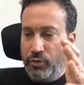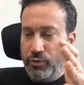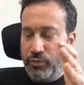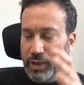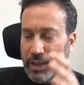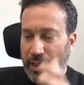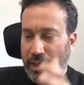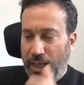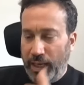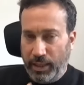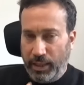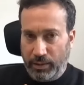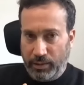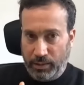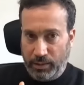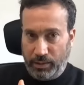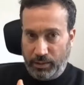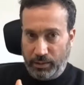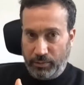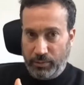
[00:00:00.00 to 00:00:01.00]

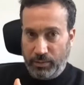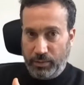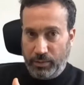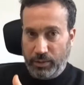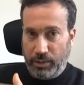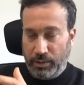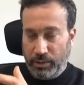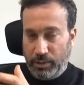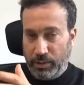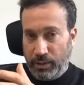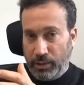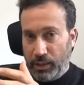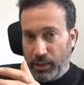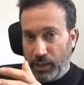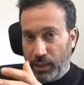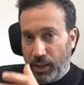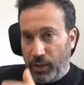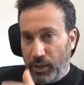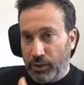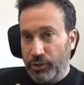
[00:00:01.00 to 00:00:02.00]
creating and
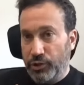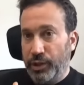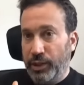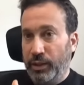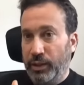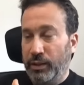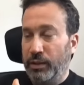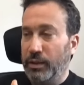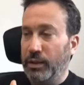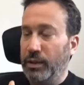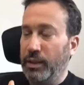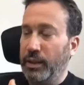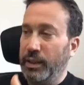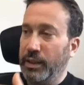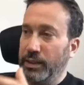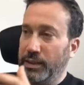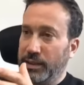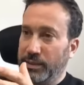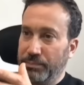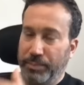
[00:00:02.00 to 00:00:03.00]
enlarging
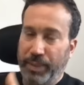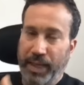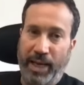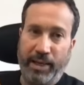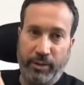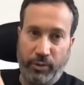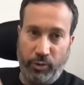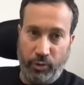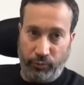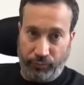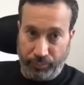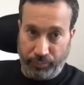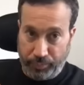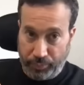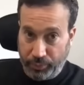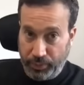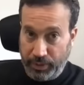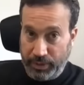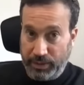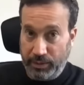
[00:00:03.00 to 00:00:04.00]
its bank of
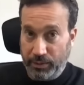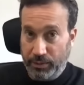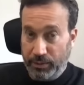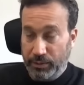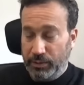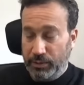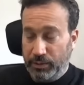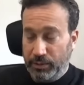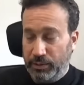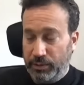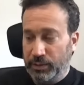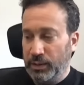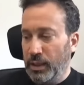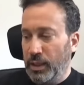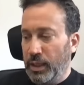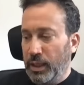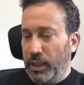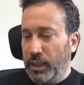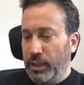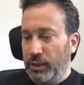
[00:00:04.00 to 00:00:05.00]
prisoners
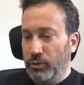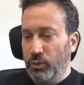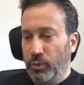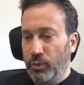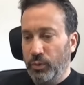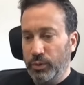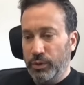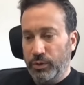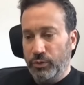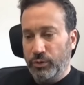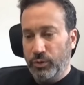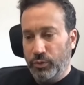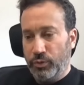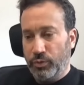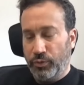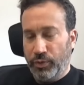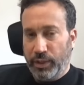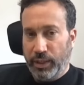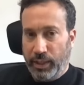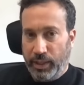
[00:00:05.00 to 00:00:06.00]
in order to
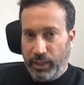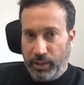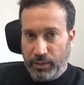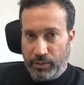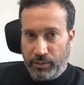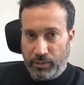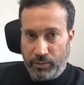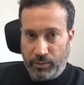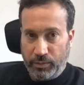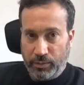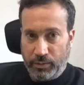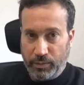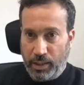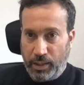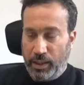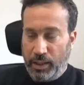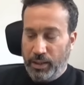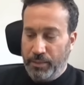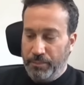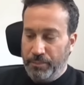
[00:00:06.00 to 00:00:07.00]
create,
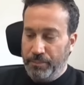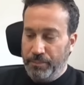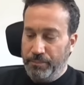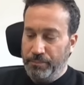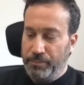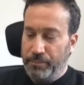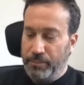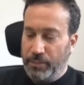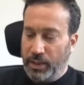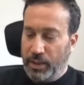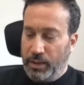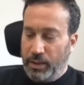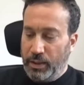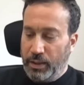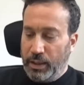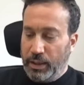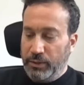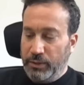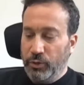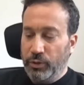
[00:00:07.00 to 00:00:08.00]
um,
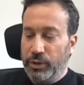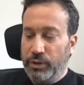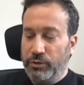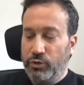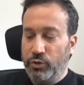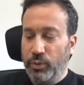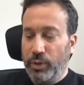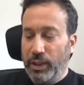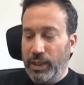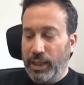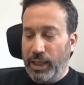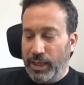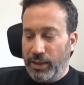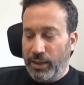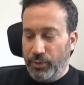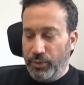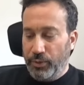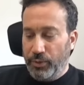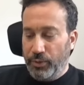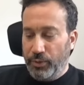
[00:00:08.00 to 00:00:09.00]
in order to
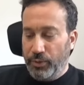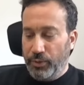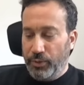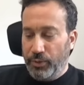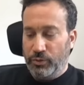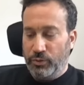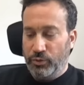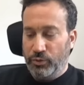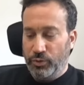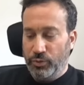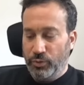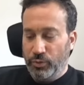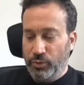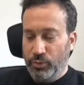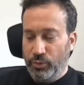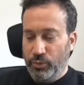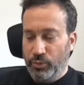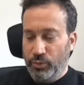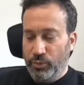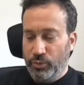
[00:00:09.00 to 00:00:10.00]
allow it
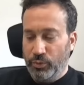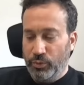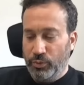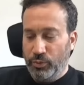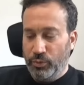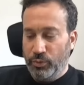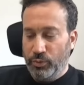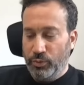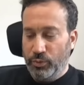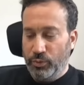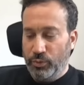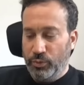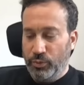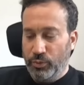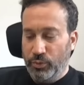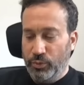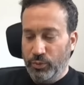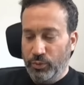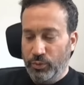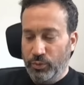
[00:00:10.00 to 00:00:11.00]
to uh,
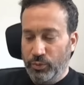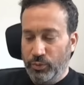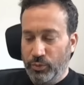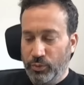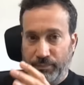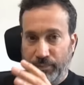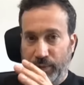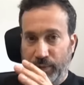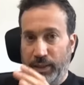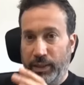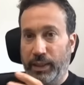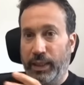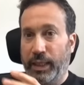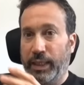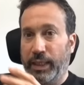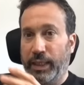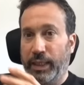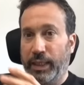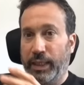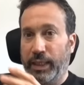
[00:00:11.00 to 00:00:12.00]
change the
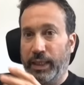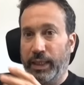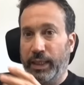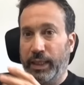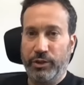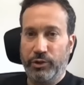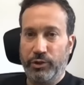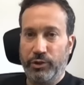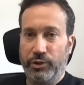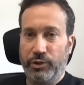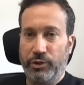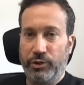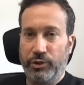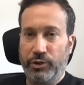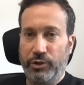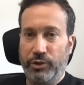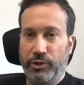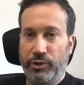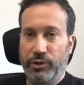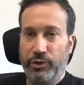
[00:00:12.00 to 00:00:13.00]
exchange rate.
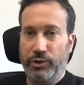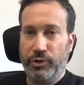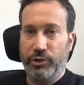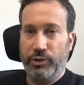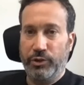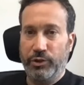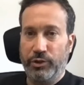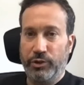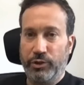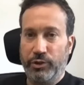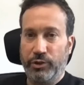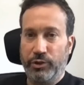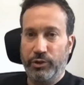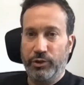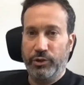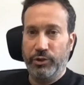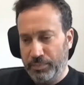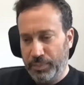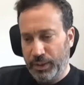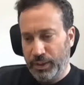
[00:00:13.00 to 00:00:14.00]
The title
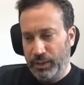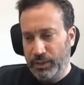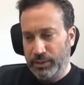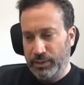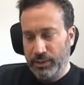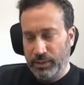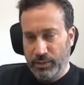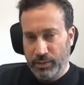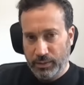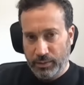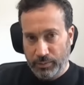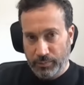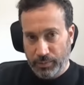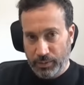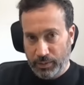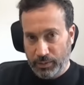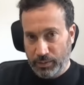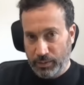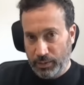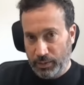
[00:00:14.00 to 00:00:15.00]
of that piece in
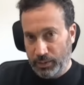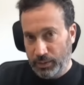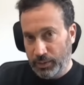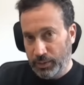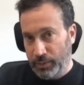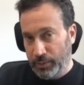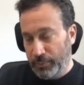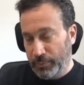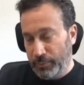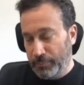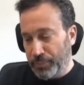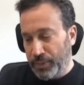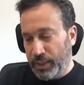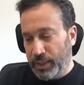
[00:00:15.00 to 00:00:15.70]
the, in the